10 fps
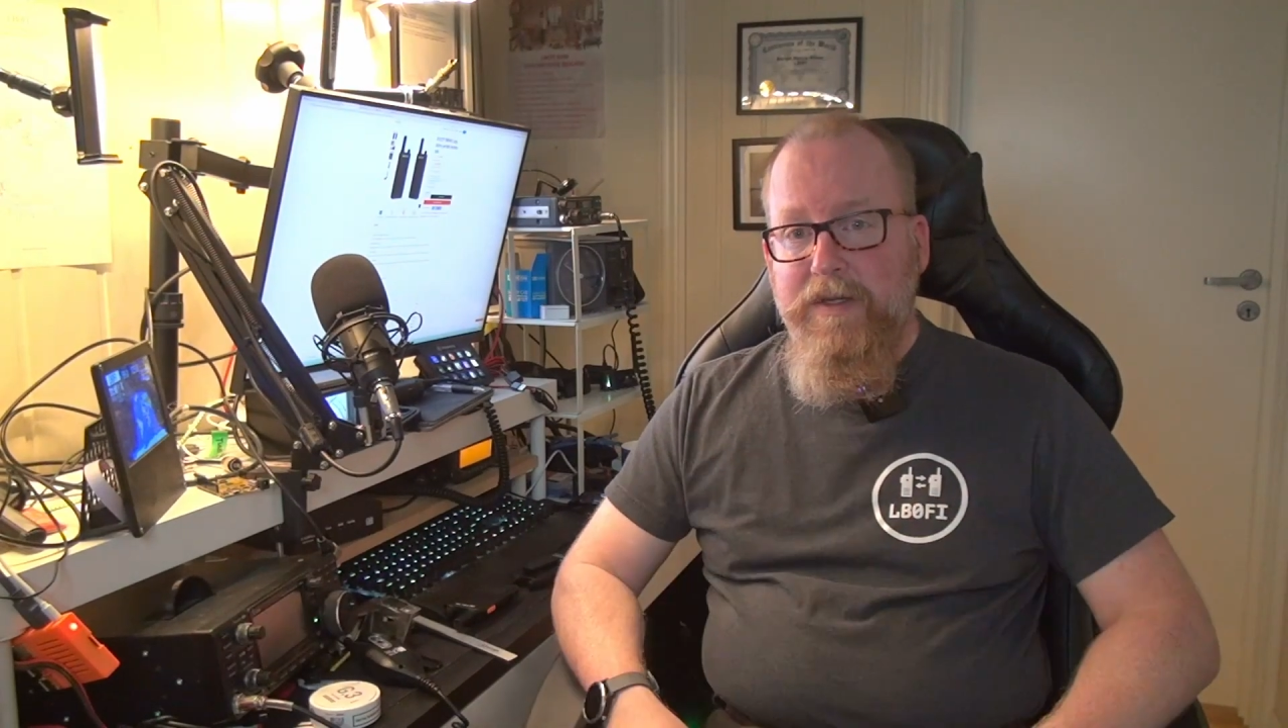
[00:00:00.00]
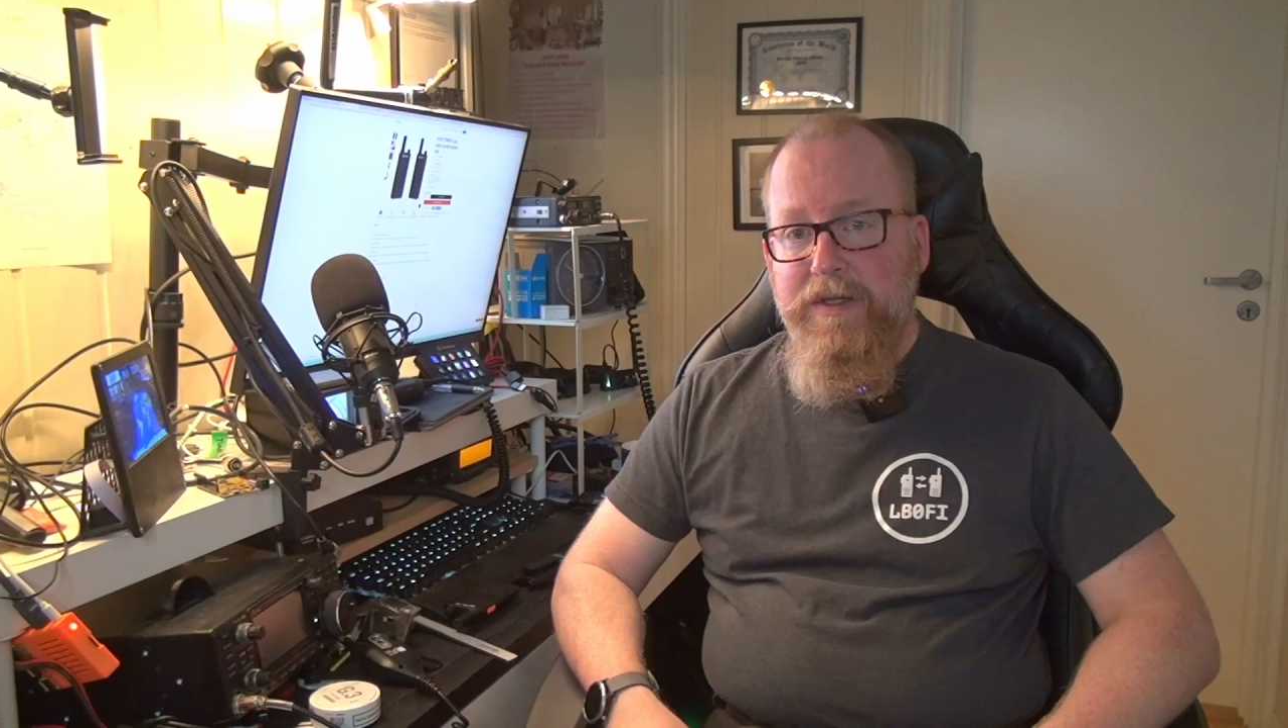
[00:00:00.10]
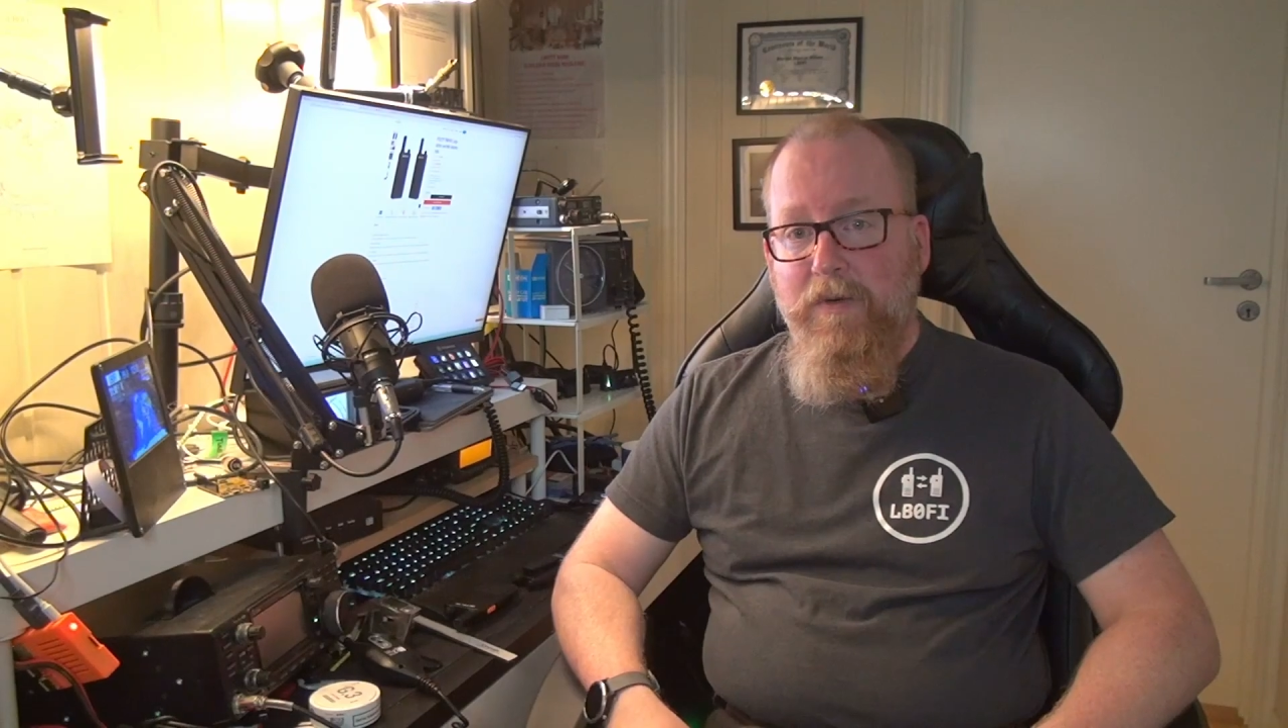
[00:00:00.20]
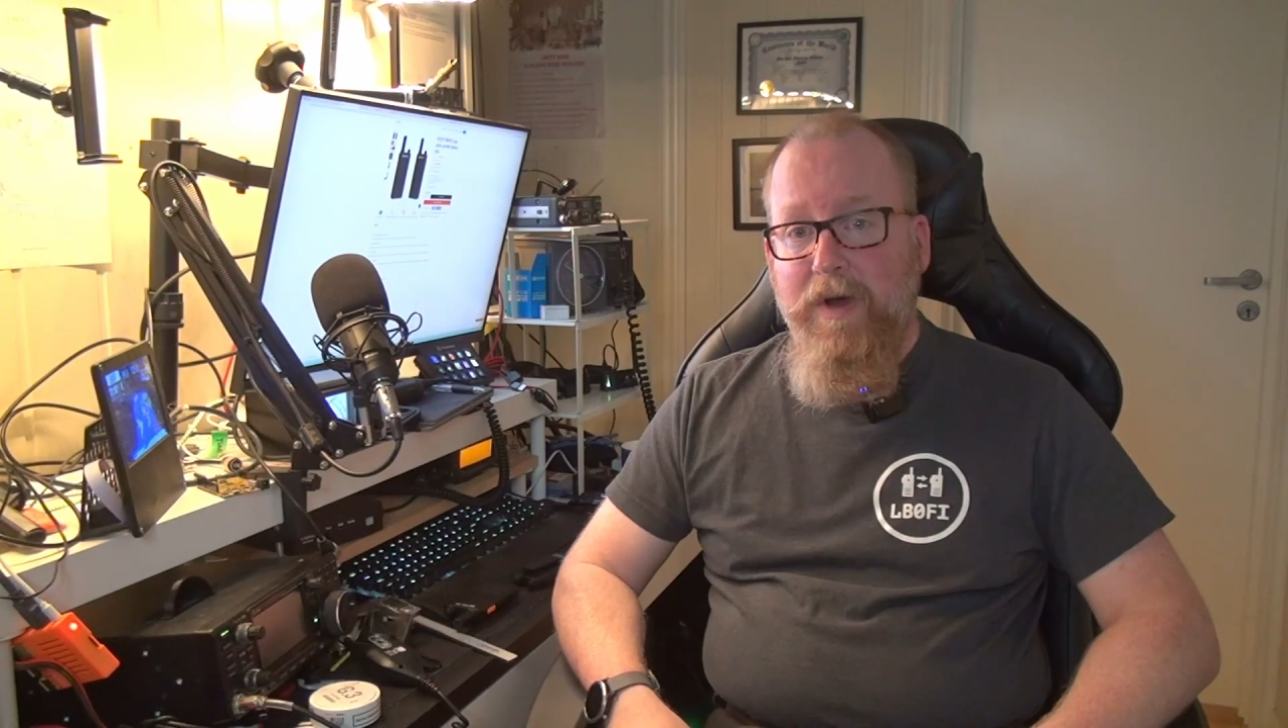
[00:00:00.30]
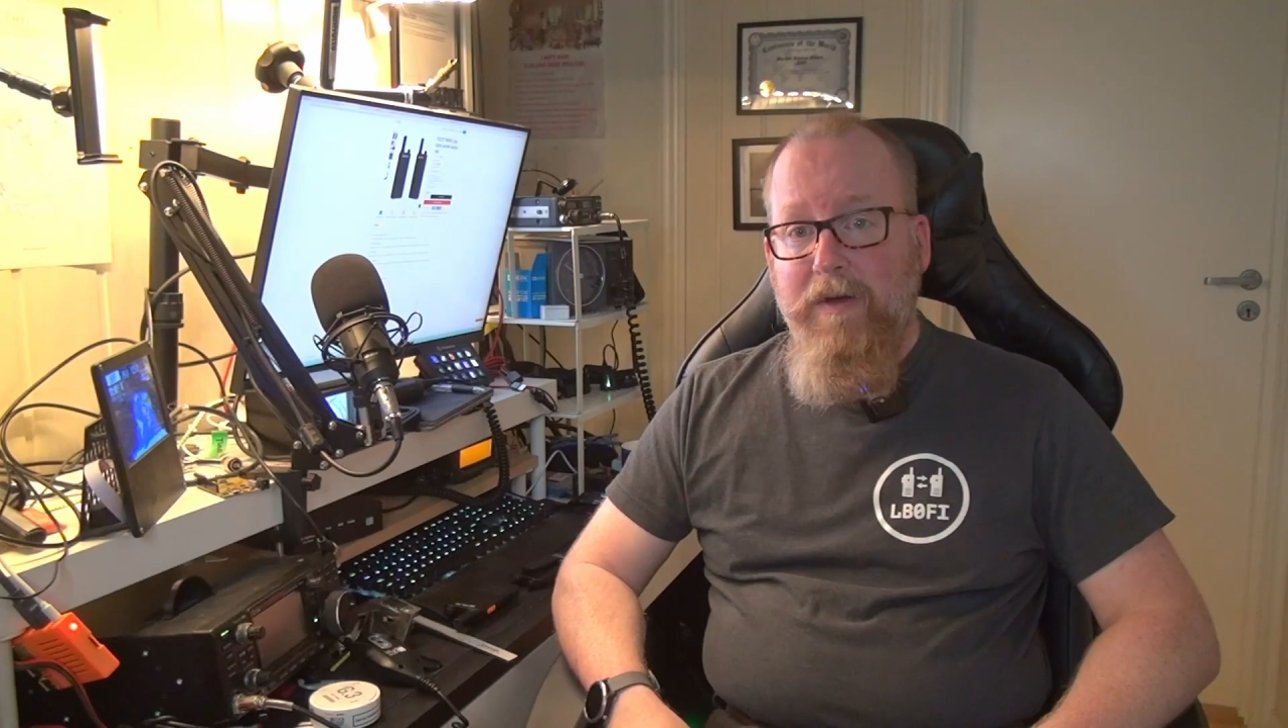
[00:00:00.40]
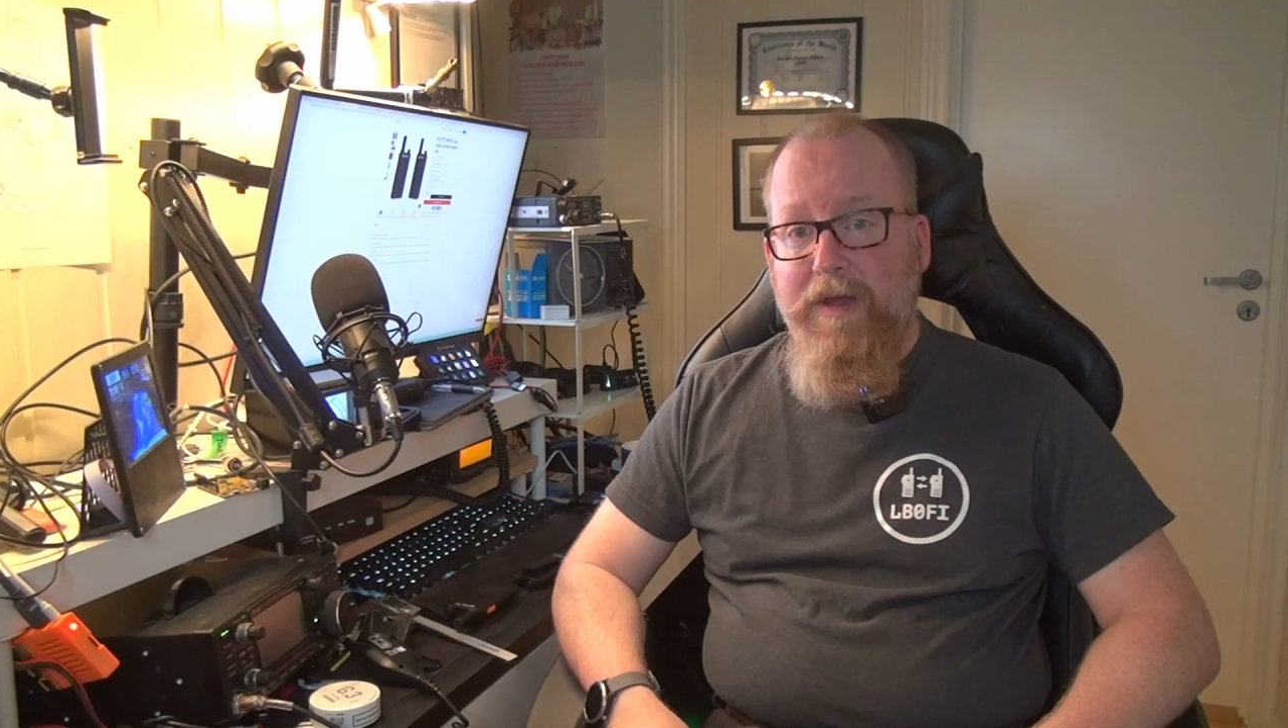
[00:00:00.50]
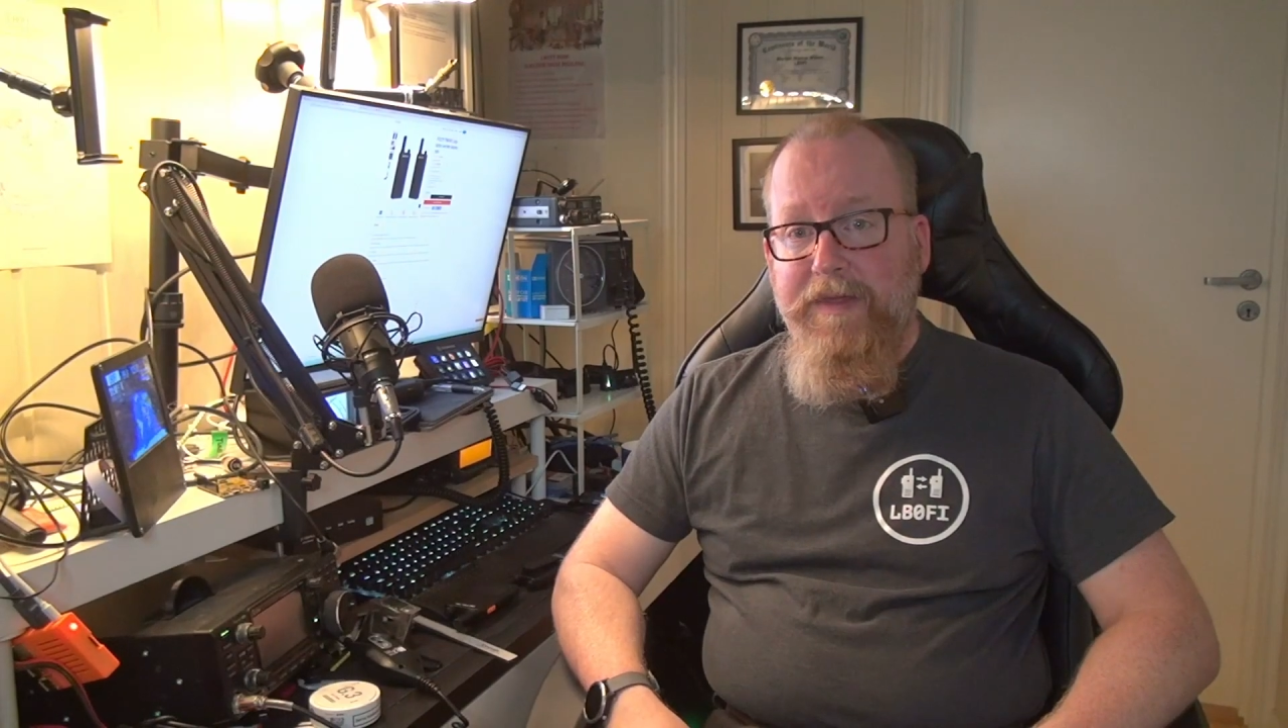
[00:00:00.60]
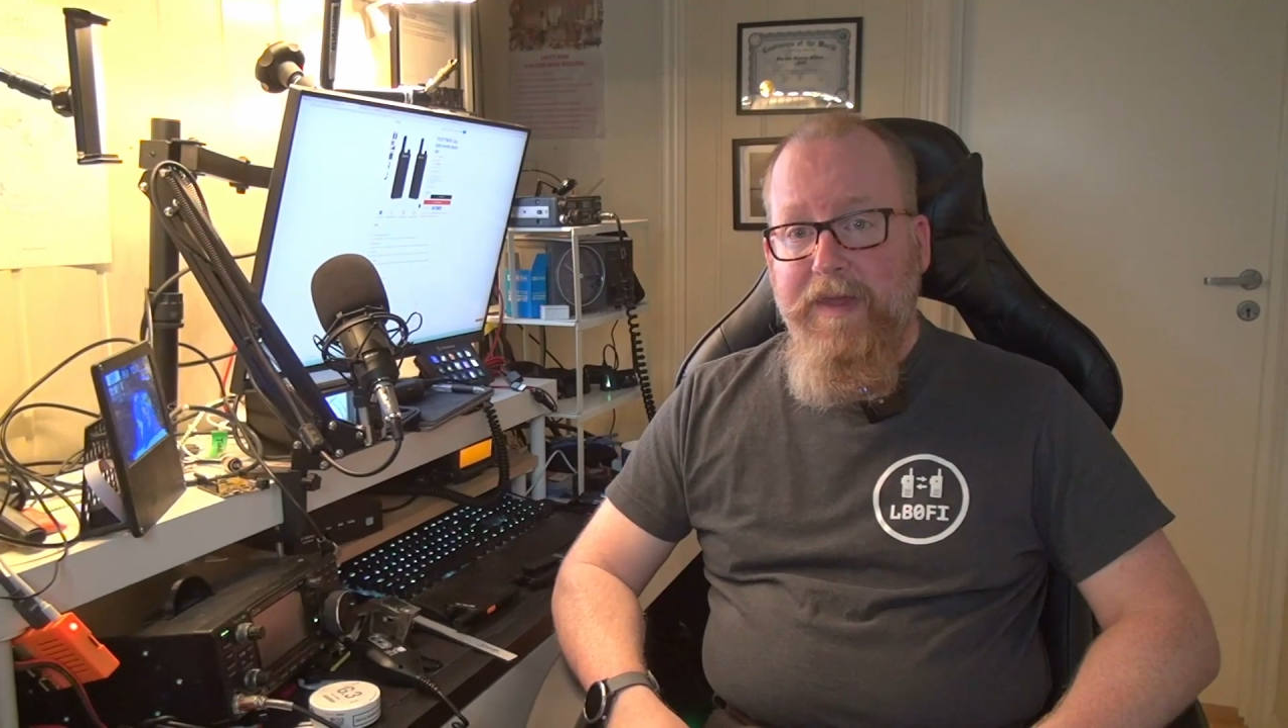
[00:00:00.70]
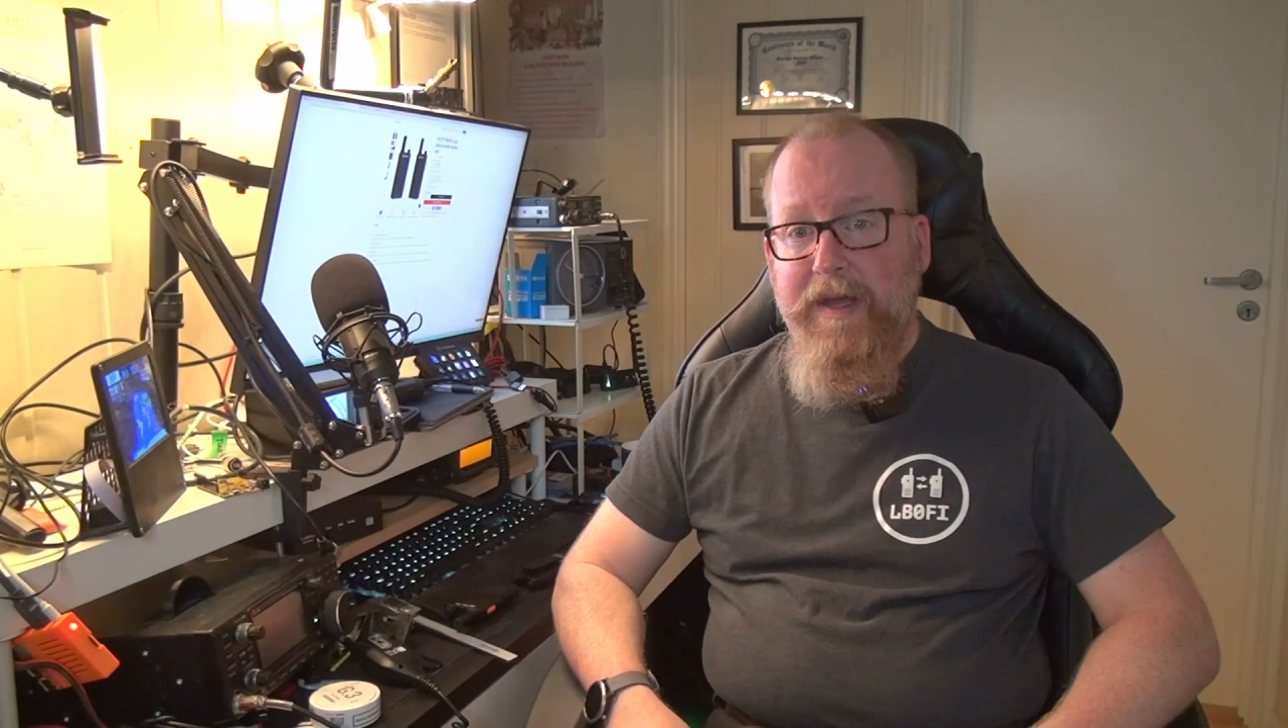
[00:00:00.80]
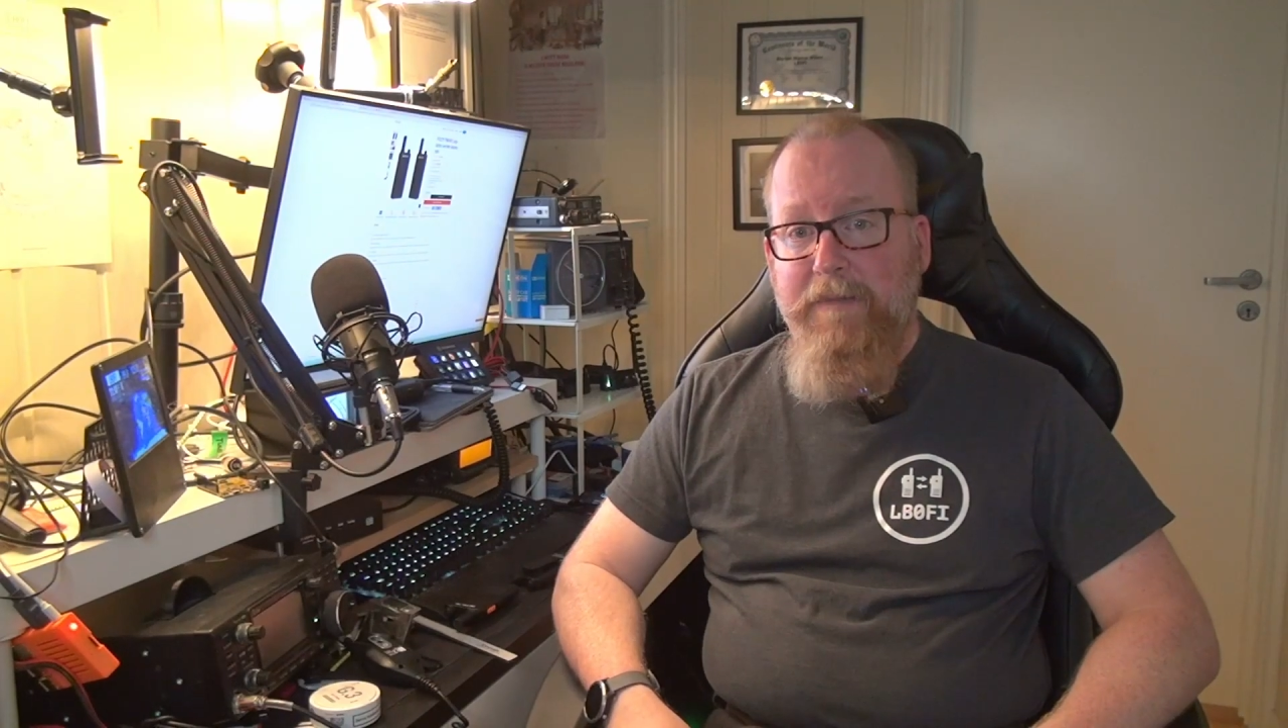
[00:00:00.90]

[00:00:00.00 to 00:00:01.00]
So what do I think